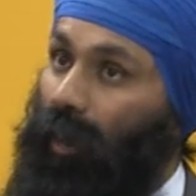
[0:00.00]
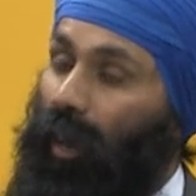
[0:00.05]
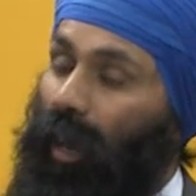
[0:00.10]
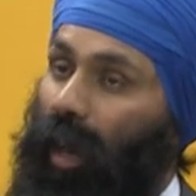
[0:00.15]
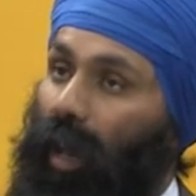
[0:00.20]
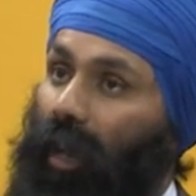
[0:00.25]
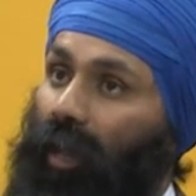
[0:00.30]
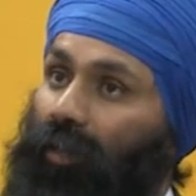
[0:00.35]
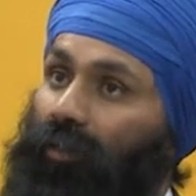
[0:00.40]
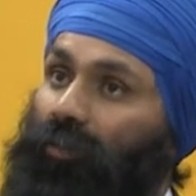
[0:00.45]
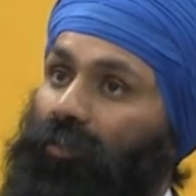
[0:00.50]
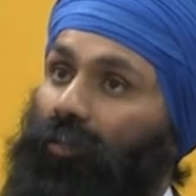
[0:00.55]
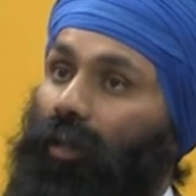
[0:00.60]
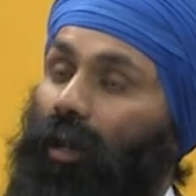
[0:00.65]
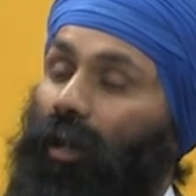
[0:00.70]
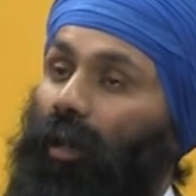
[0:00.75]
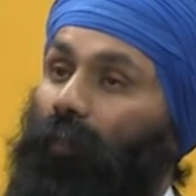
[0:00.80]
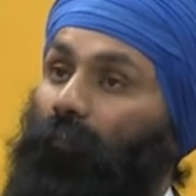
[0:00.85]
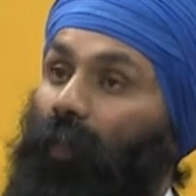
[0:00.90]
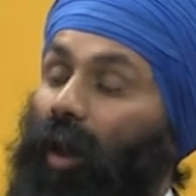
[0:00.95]
And
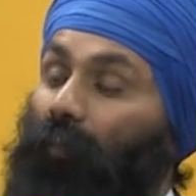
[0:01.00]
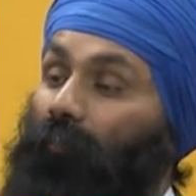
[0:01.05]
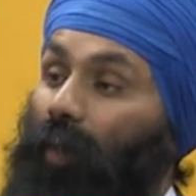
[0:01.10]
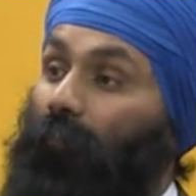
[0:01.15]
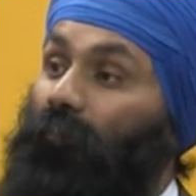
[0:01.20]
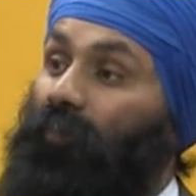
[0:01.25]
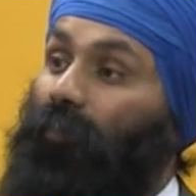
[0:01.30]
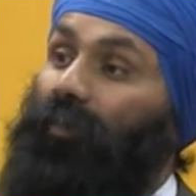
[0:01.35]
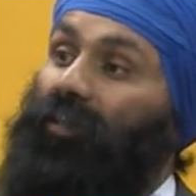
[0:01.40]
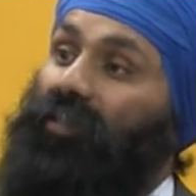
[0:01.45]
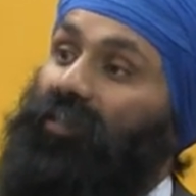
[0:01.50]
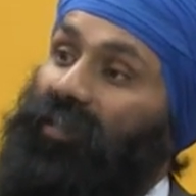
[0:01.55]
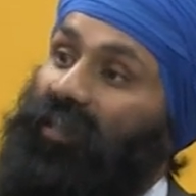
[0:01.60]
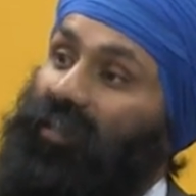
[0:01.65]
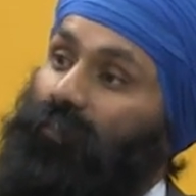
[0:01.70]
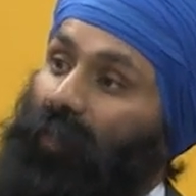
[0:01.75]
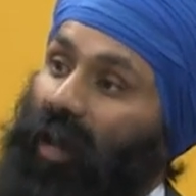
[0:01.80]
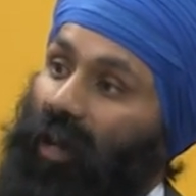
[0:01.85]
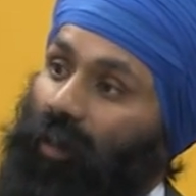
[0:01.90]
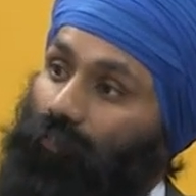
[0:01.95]
I'm from the
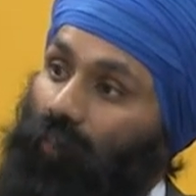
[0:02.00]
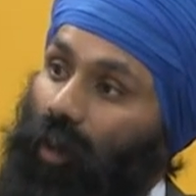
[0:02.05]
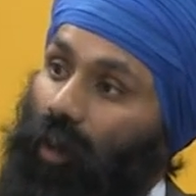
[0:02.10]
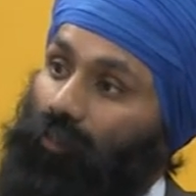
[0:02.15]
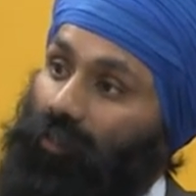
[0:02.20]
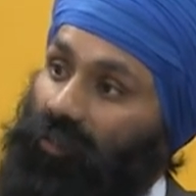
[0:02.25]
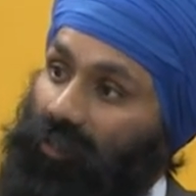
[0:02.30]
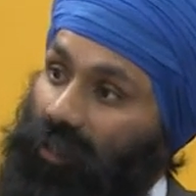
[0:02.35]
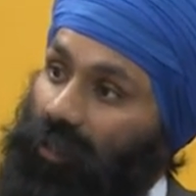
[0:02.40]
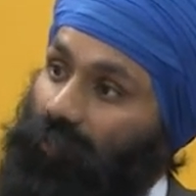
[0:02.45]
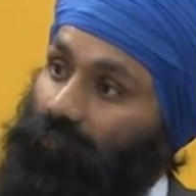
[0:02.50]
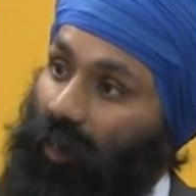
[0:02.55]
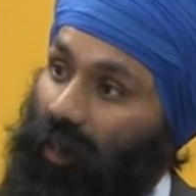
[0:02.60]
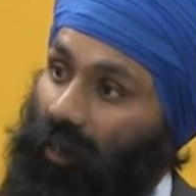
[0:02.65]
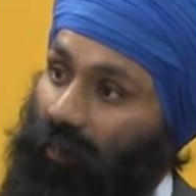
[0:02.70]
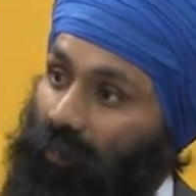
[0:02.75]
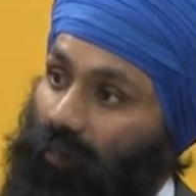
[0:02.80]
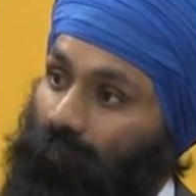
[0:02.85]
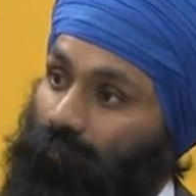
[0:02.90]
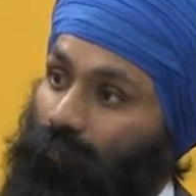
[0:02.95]
Sikh background, Sikh faith.